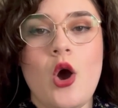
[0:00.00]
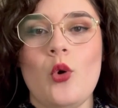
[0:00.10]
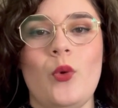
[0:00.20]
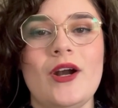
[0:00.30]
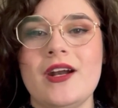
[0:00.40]

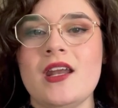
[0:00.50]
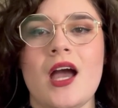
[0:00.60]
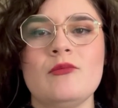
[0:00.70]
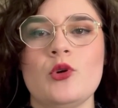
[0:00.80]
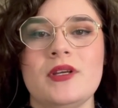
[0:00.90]
wherein I
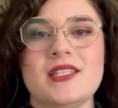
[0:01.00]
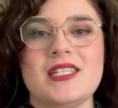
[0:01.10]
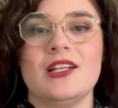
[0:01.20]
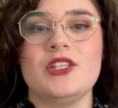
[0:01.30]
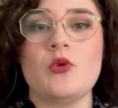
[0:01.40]
am going to
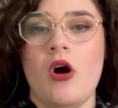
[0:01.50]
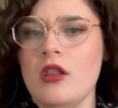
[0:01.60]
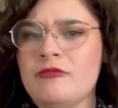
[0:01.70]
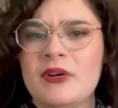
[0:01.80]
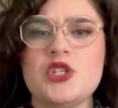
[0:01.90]
tell you
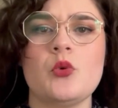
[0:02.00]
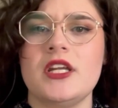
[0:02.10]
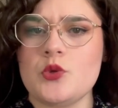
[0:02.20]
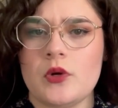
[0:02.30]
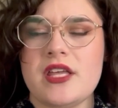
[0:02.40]
all of my
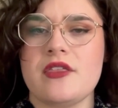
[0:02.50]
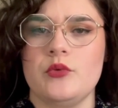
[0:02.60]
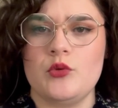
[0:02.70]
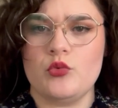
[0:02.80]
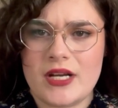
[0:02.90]

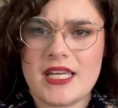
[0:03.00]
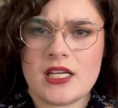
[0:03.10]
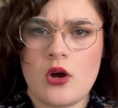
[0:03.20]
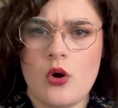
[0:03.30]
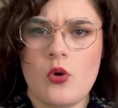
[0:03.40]
2023
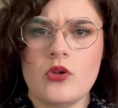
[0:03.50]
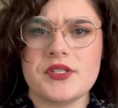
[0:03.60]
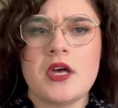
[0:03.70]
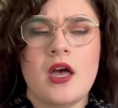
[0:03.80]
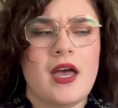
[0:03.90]
reading goals,